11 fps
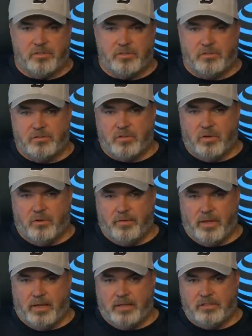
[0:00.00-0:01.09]
So
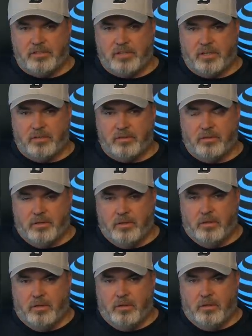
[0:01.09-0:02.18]
I just think you're
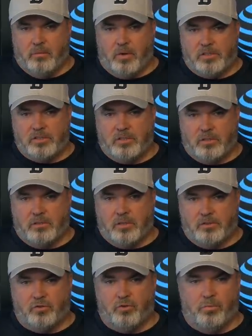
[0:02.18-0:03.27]
you're watching a,
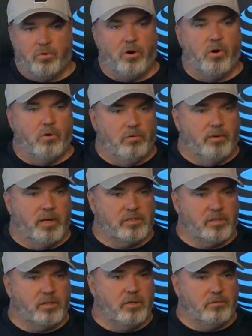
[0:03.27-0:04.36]
a true pro
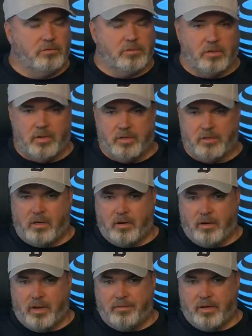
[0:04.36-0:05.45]
execute. So
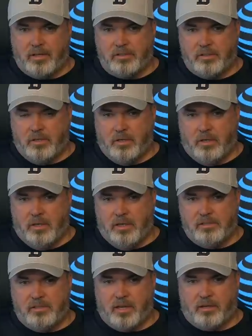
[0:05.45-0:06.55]
clearly, I think his
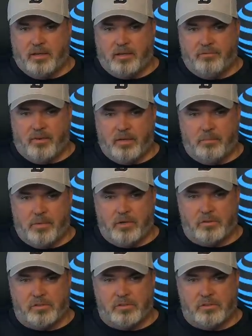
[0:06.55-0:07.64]
his technique and
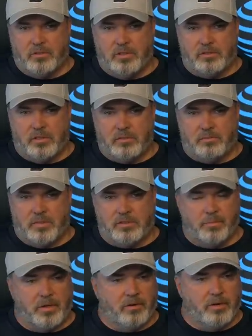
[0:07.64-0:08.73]
fundamentals is, is, is
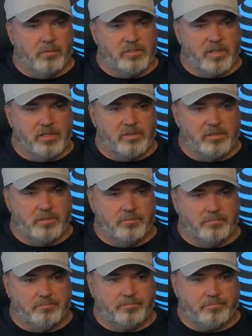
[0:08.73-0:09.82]
much better than it was last year.
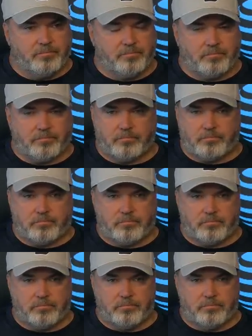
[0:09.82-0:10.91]
What's been most
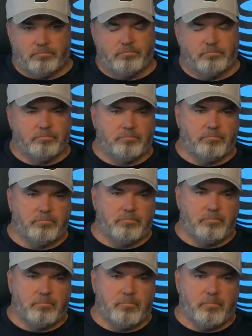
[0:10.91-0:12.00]
uh,
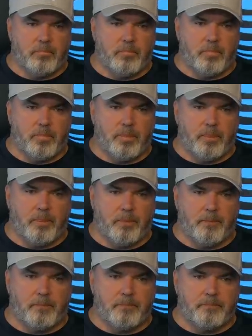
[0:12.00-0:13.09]
encouraging about Osa's
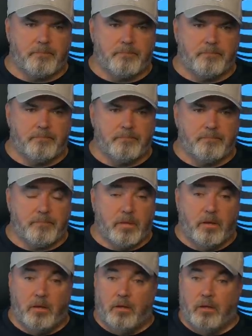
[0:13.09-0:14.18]
development through the
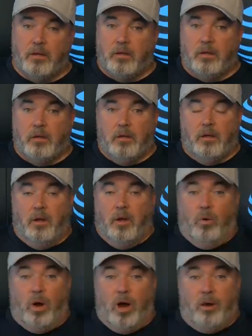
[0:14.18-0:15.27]
first two years?
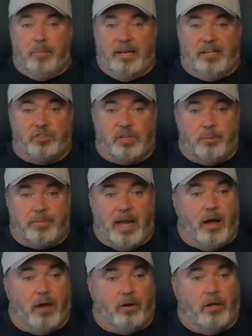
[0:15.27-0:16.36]
Well, I mean, he's jumped
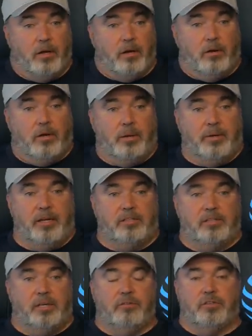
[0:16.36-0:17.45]
out. You know, I mean,
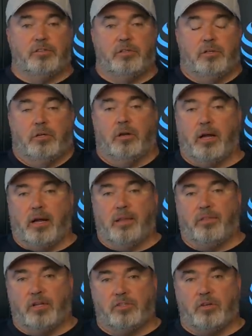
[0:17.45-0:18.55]
he was. You know, I, I,
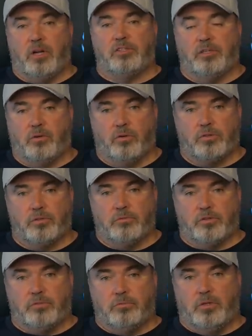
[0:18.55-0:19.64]
thought Chauncey Golston was.